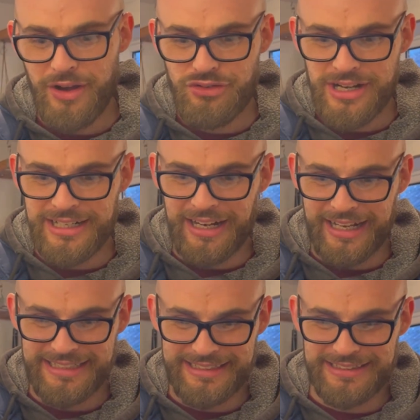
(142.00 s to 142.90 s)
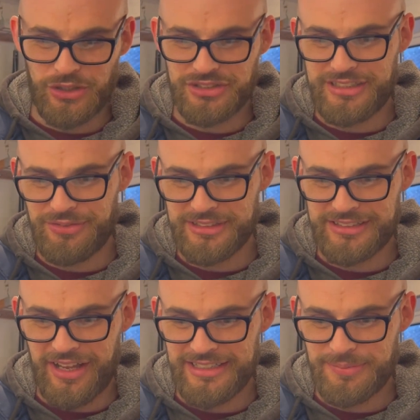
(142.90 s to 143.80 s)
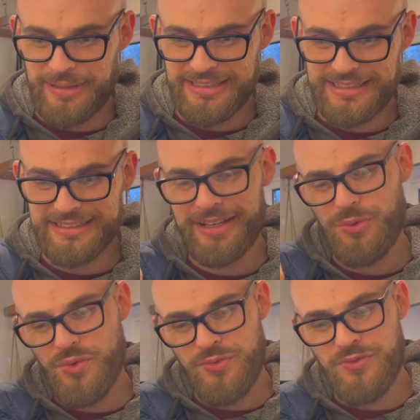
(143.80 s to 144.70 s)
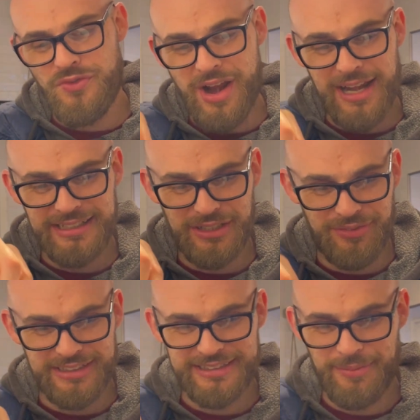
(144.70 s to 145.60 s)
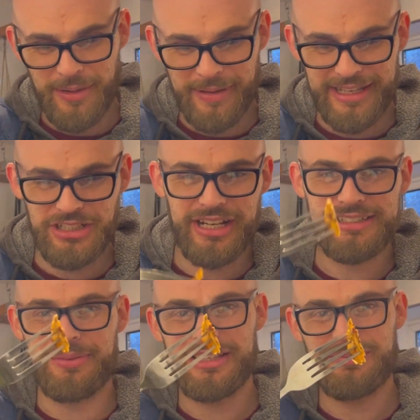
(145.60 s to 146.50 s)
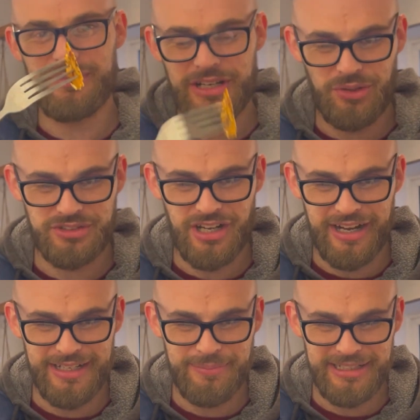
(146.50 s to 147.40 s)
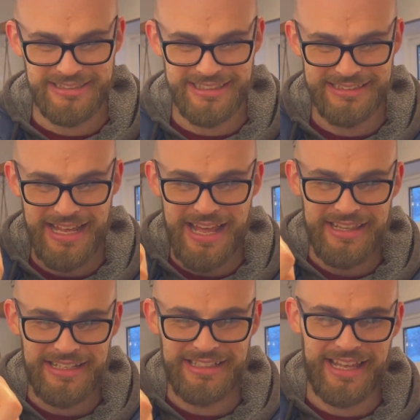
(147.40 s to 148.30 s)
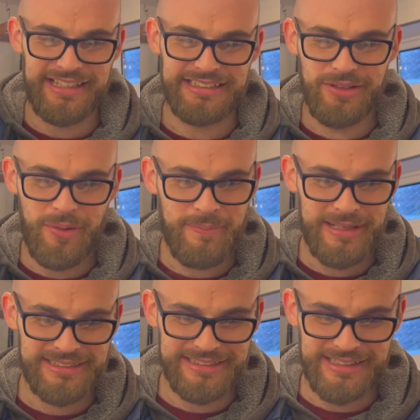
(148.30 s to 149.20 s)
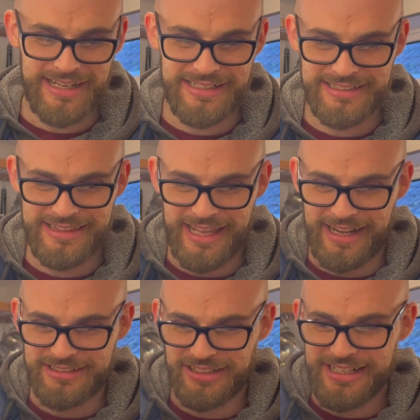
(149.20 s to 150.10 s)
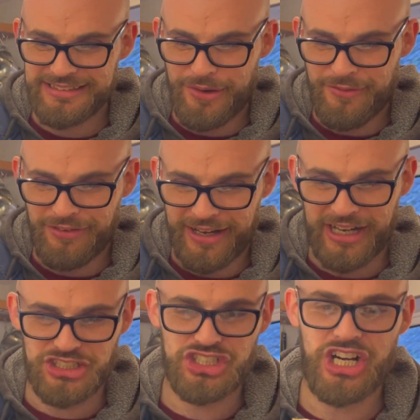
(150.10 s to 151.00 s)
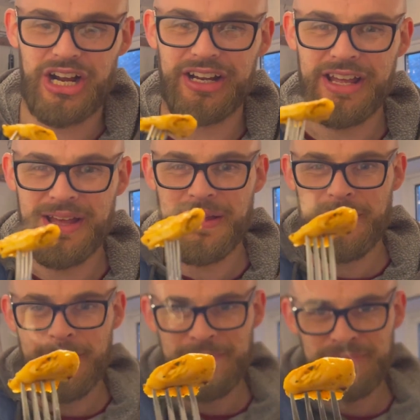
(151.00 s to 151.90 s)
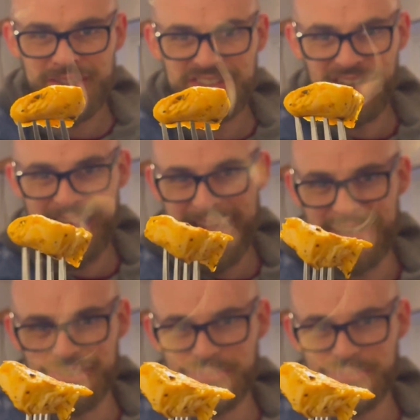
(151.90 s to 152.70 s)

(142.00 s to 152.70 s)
I really like is there's lots of different sized pieces. They're all relatively similar, but then you get some of these little tiny pieces, then you get these long pieces and you get these thick. So let's go in for like a chunk. So that looks